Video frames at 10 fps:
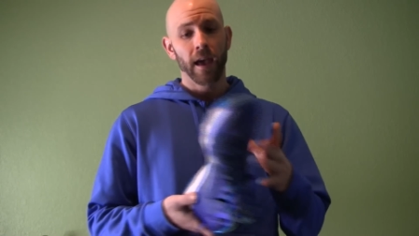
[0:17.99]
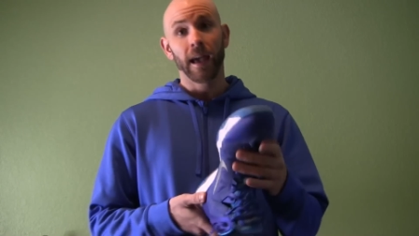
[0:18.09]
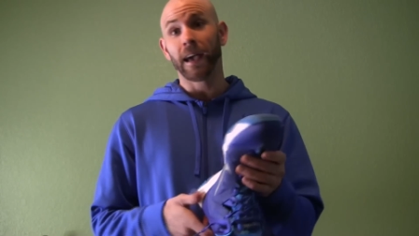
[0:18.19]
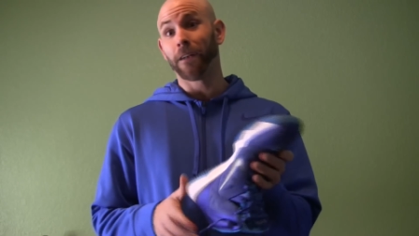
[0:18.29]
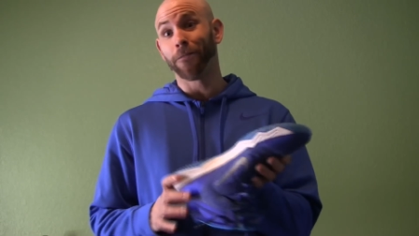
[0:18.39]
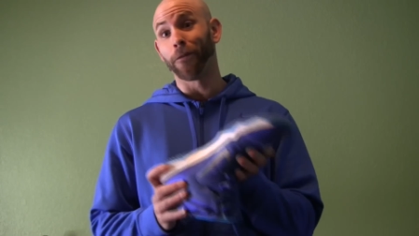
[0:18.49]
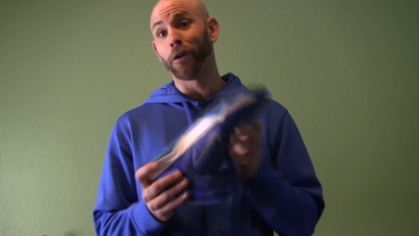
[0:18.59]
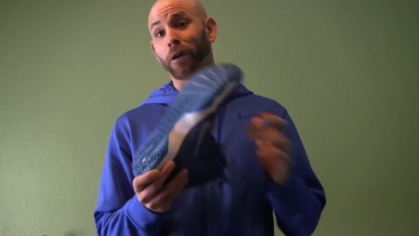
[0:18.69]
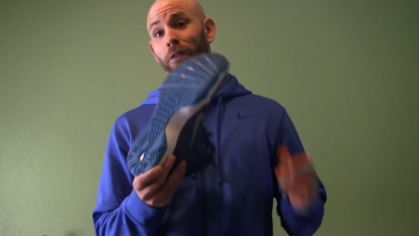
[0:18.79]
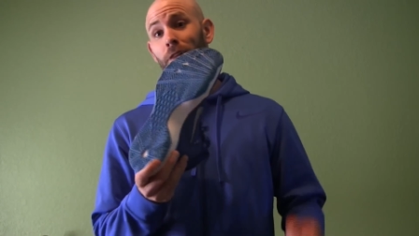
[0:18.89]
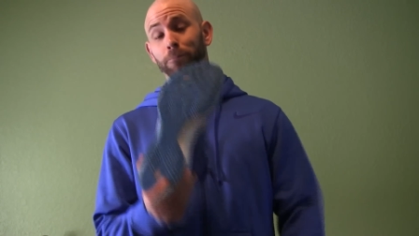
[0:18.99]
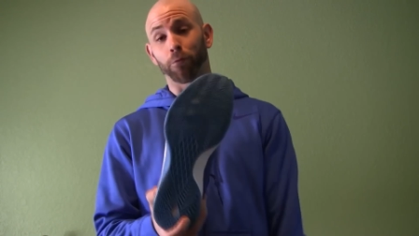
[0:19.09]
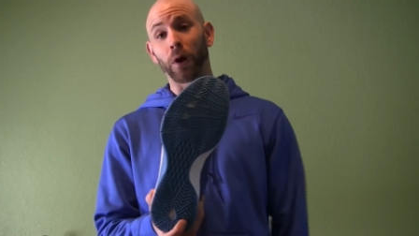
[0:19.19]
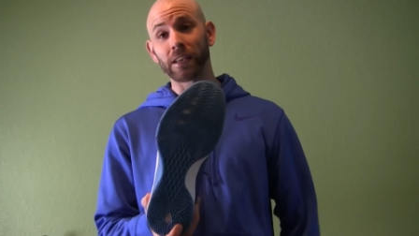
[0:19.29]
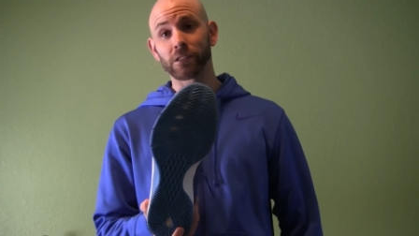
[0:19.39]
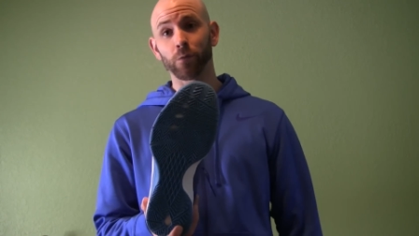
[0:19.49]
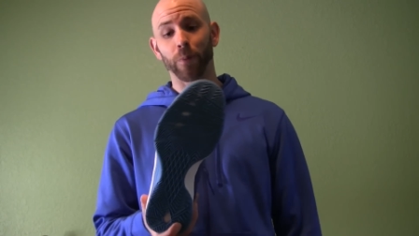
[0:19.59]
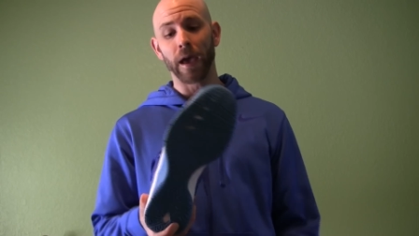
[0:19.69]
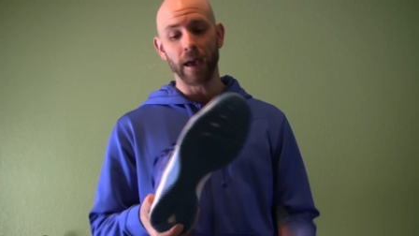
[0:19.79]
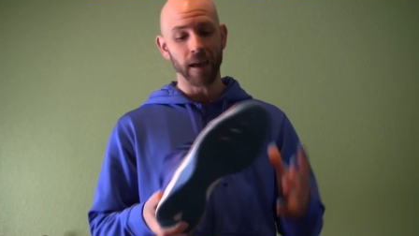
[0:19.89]
And for the price you
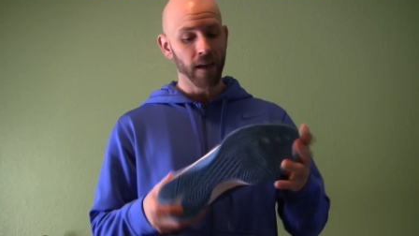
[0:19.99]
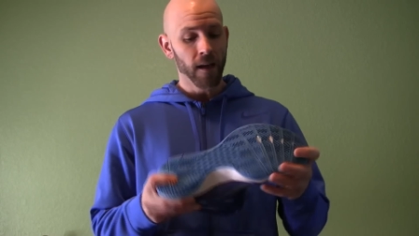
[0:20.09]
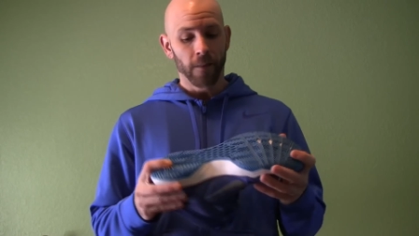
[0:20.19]
pay,